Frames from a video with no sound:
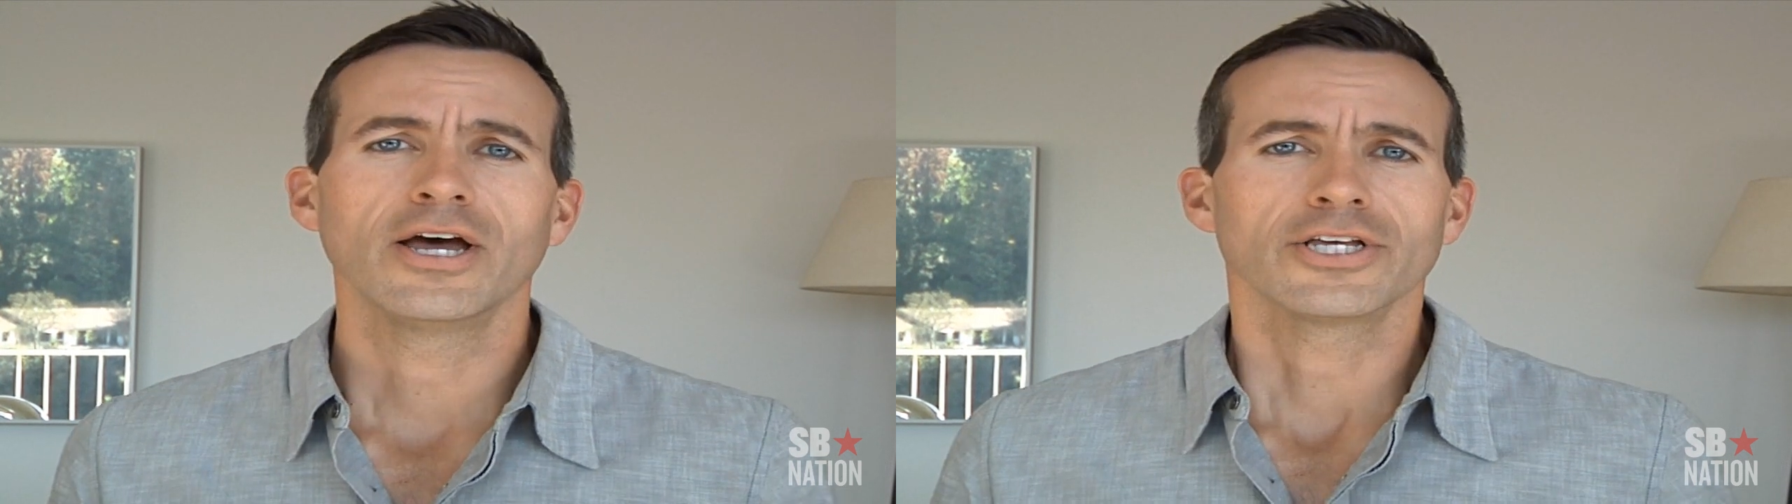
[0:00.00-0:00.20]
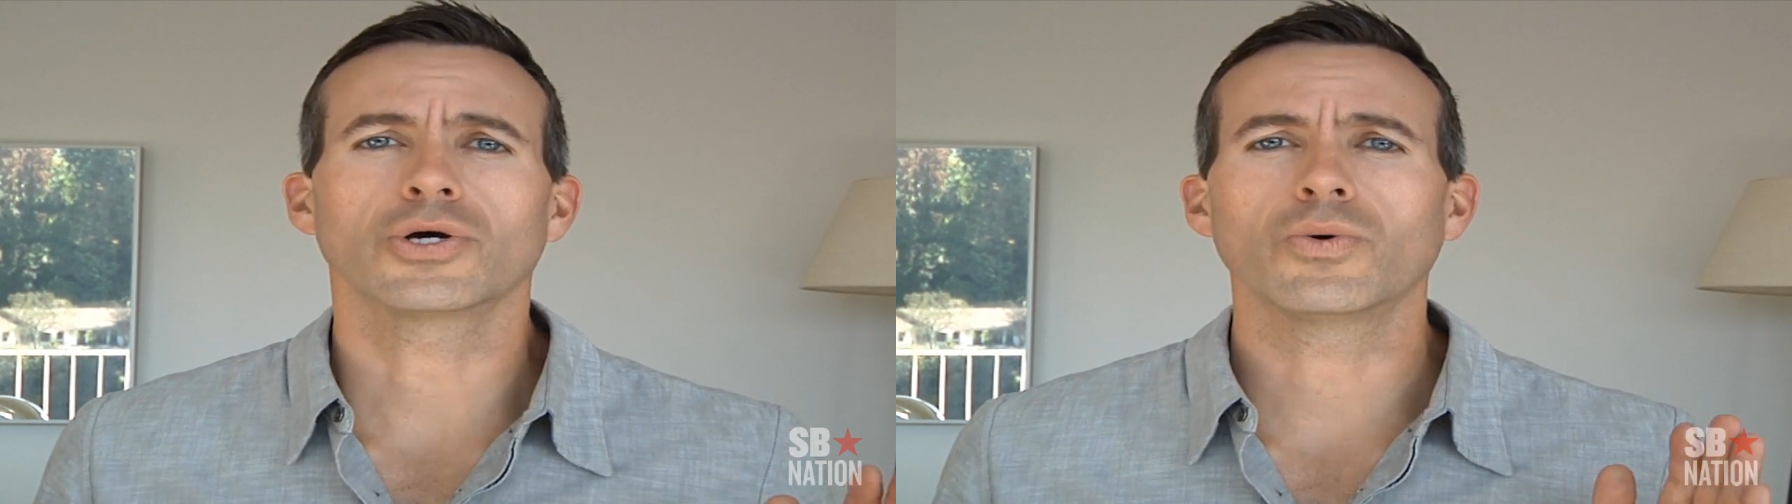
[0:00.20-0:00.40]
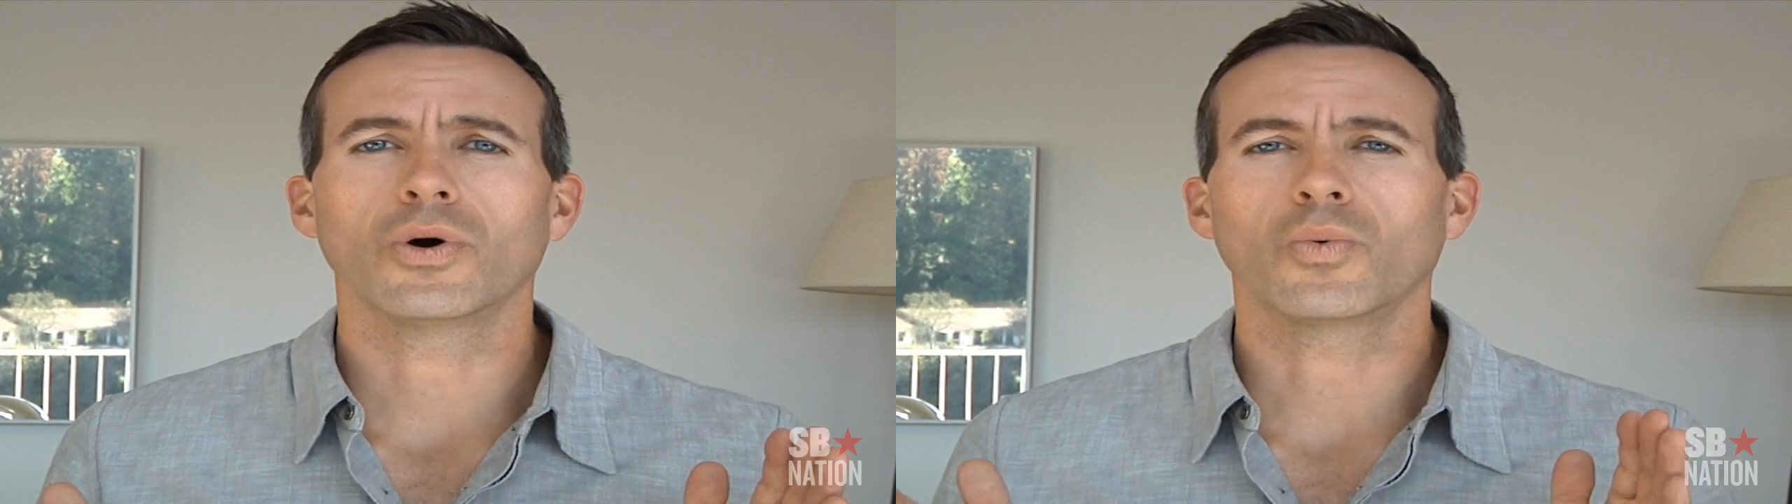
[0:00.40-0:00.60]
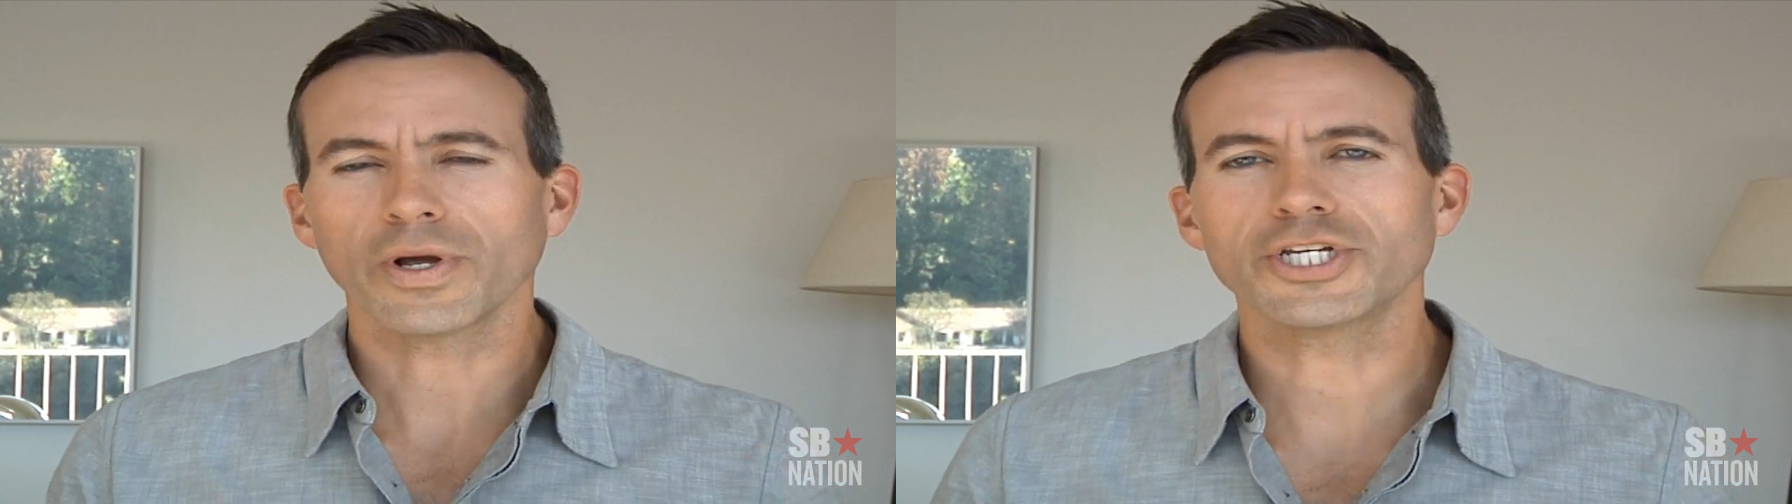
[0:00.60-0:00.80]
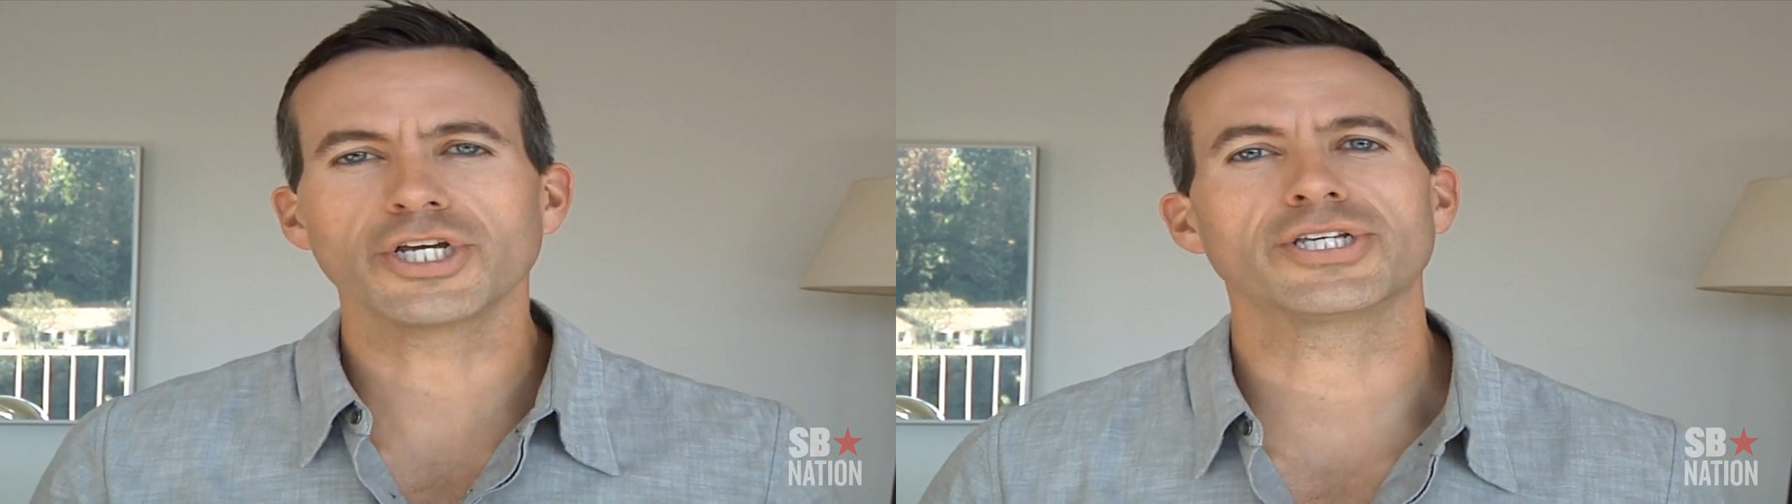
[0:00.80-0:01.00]
So
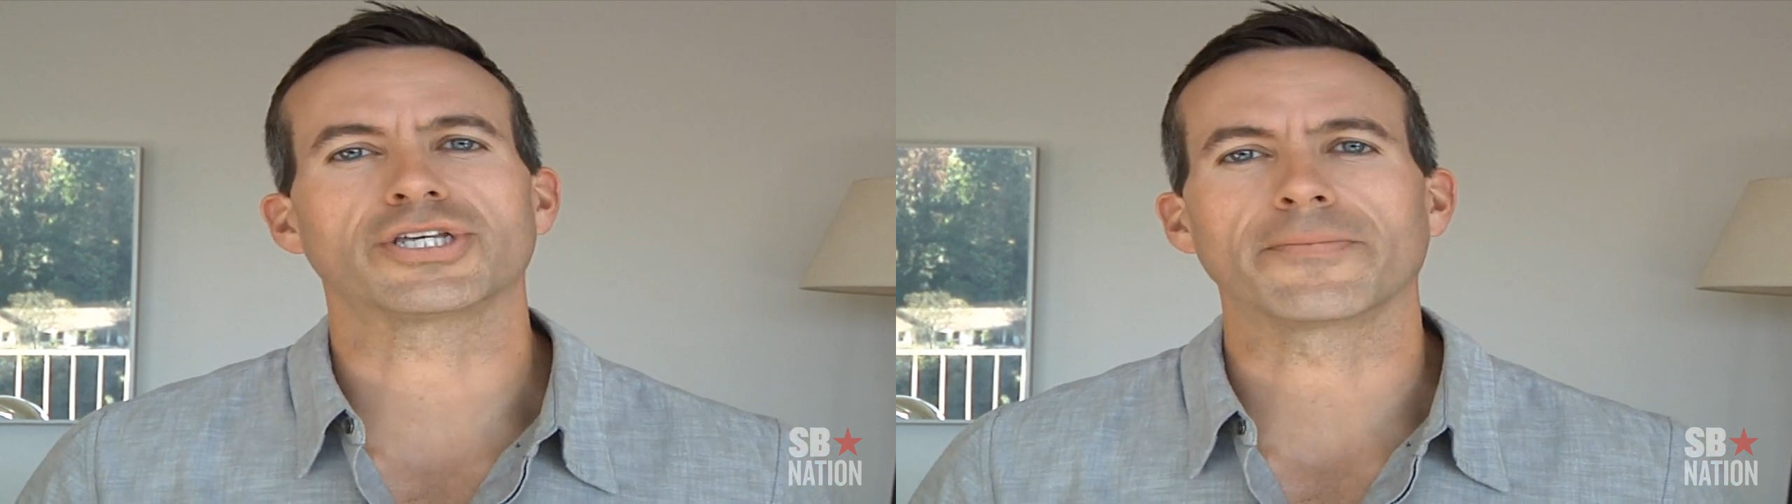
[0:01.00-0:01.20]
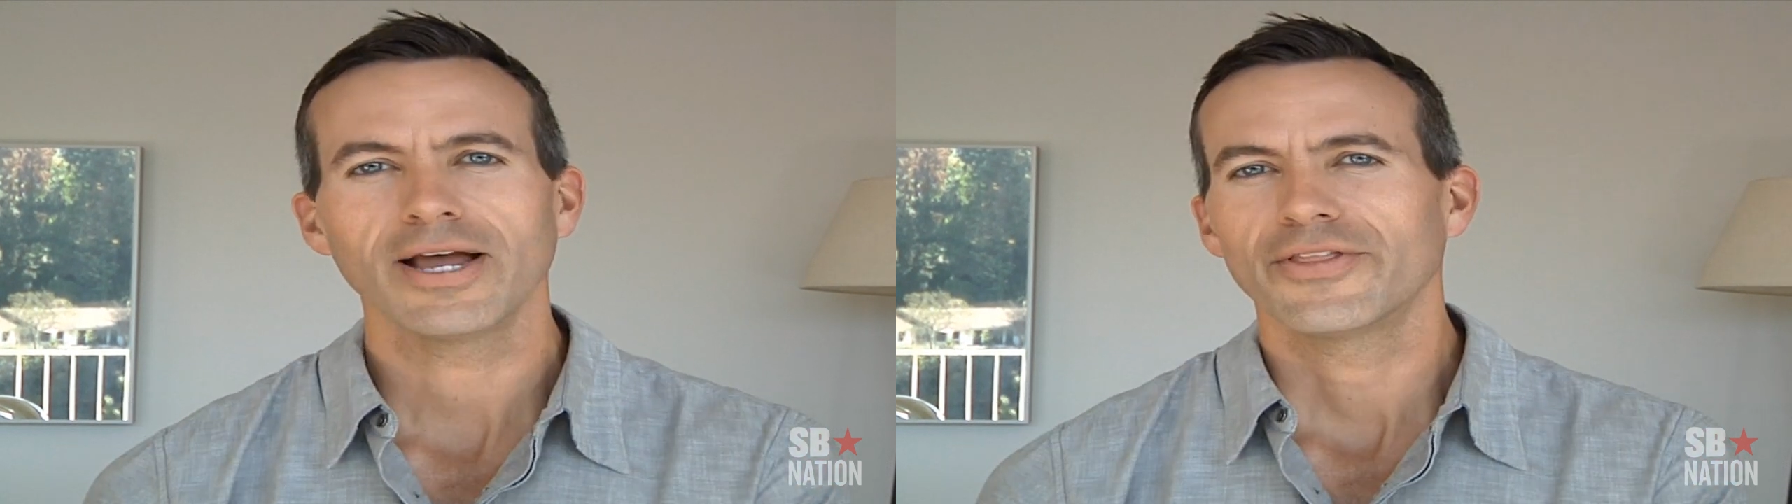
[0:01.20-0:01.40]
which is it?